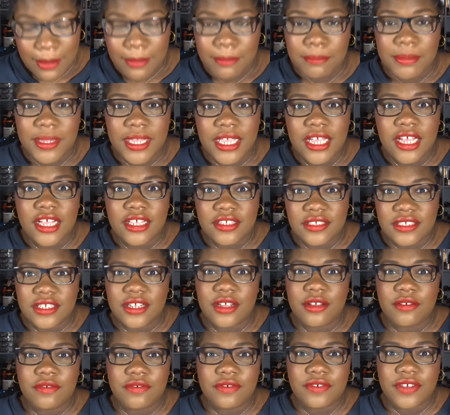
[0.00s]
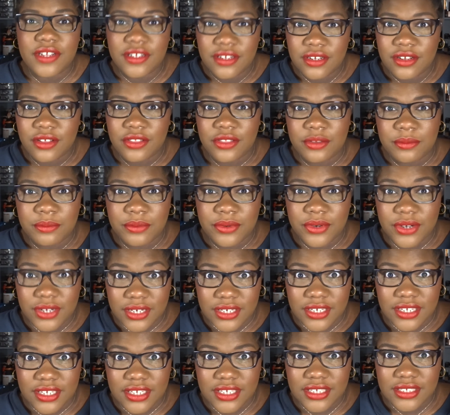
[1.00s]
because of another
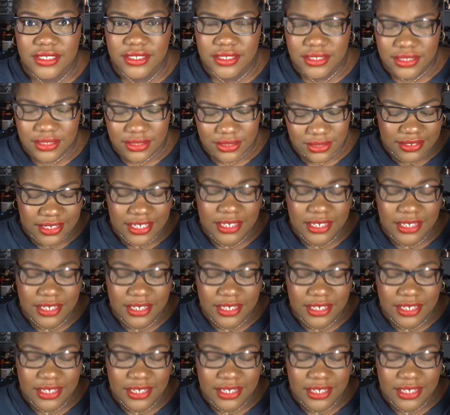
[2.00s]
product.